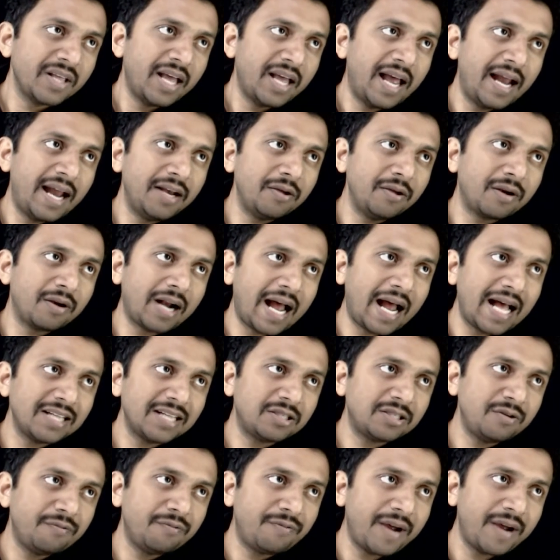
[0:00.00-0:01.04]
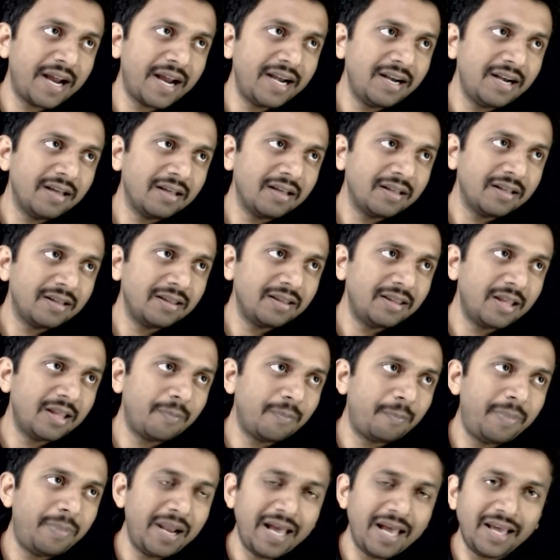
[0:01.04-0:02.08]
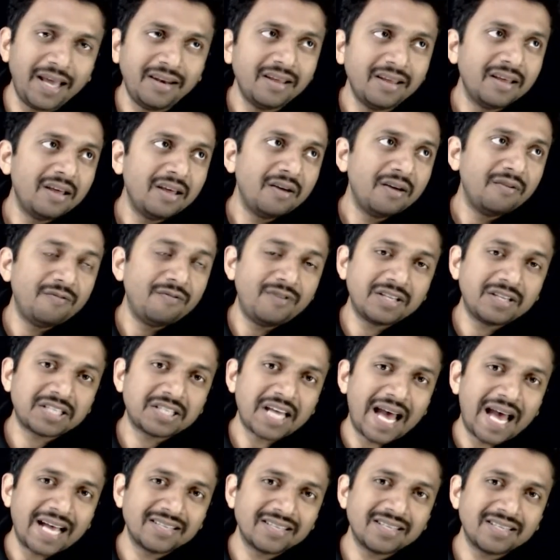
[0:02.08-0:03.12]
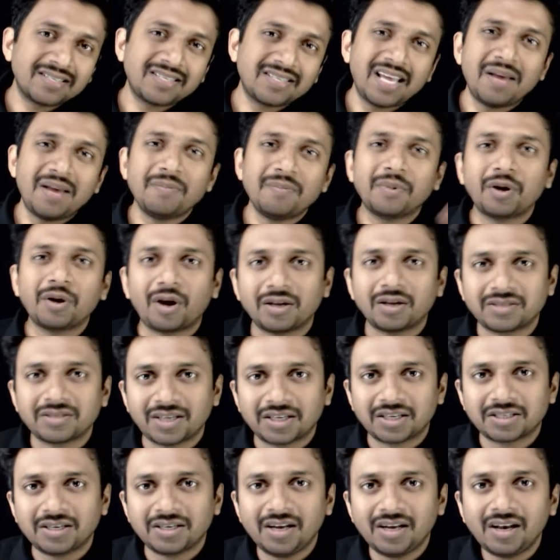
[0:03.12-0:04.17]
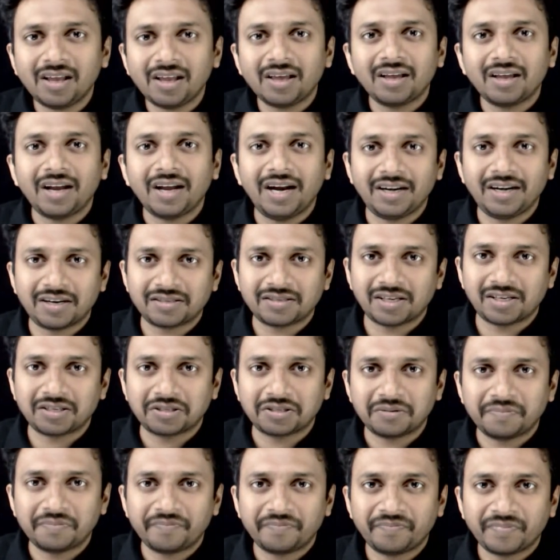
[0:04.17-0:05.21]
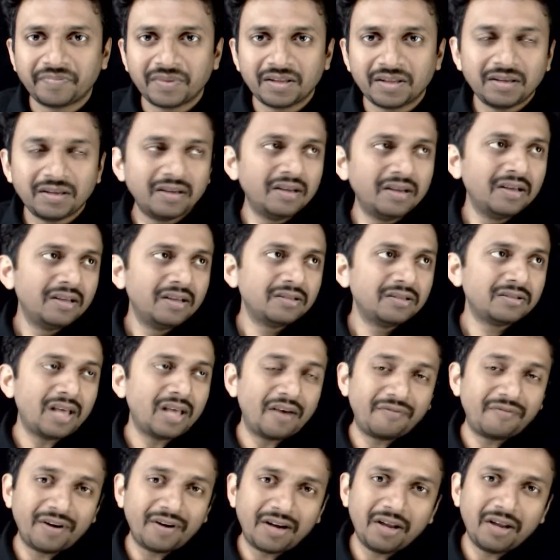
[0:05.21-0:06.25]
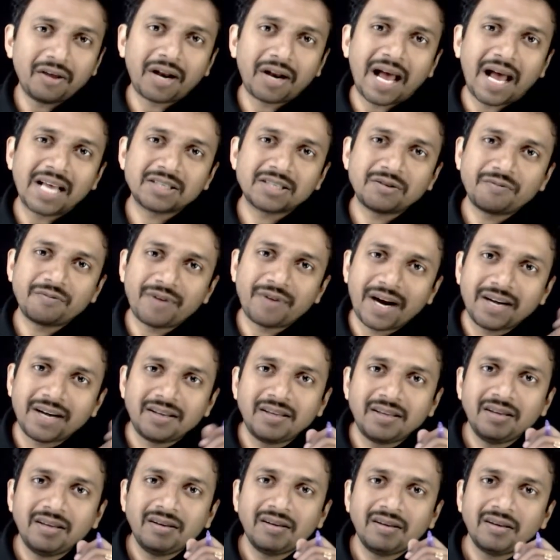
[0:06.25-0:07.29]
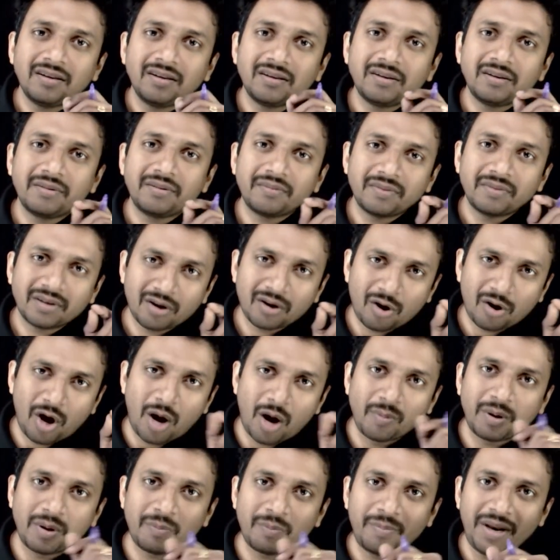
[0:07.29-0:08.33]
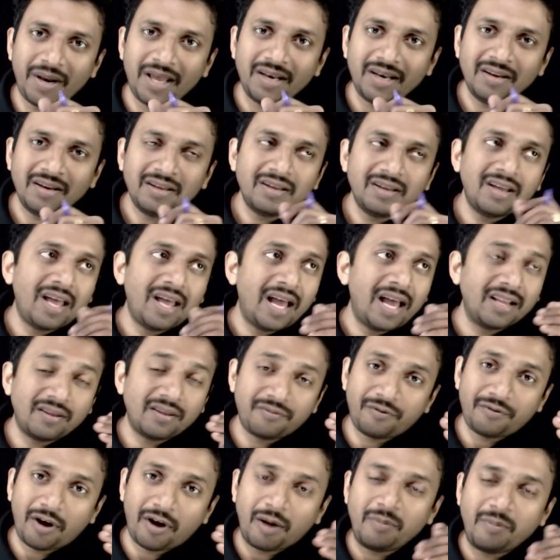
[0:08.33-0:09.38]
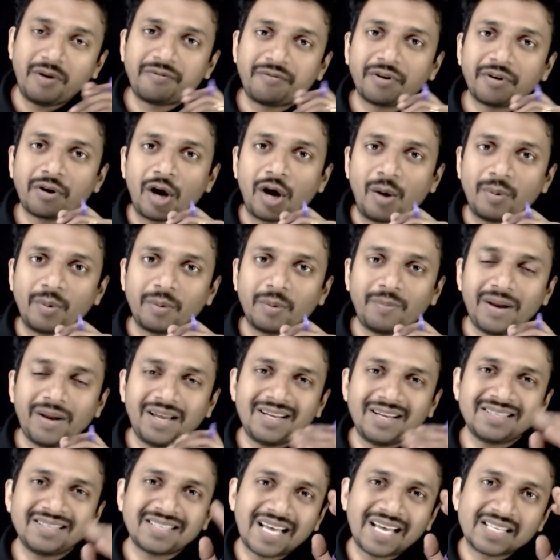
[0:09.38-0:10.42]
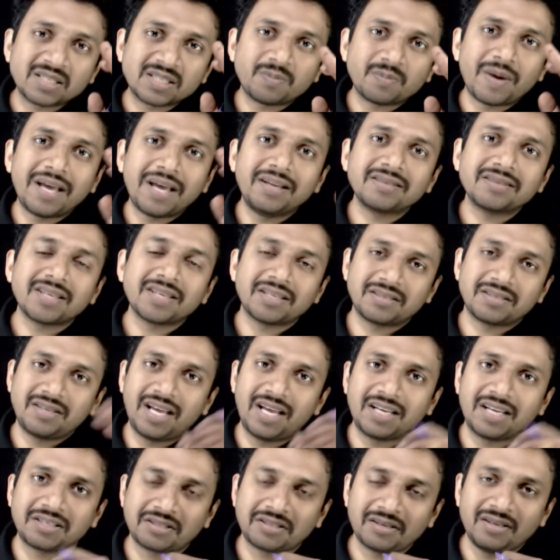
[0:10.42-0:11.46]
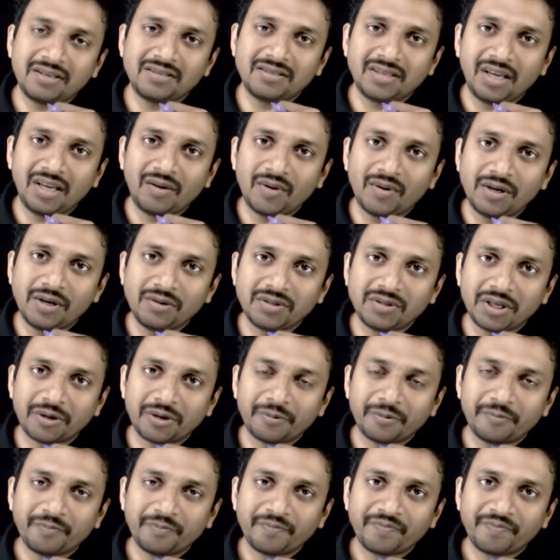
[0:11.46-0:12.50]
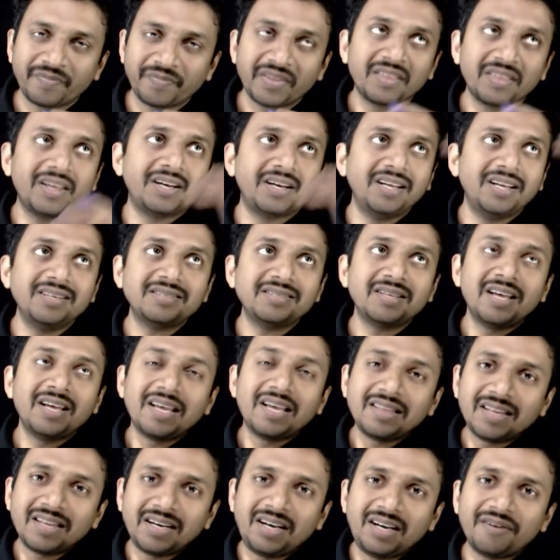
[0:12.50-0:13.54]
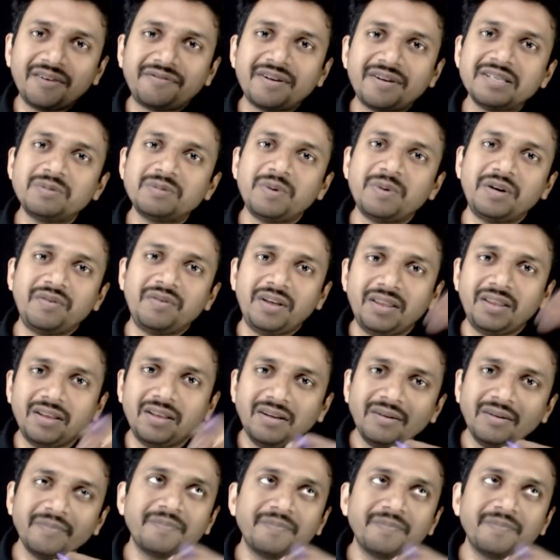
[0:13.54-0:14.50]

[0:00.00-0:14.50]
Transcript: and you are asked to find the plane which has the same cross sectional intersection. So, effectively you are asked to find the common plane, and the formula for common plane is S minus S dash is equal to 0. That is, the difference between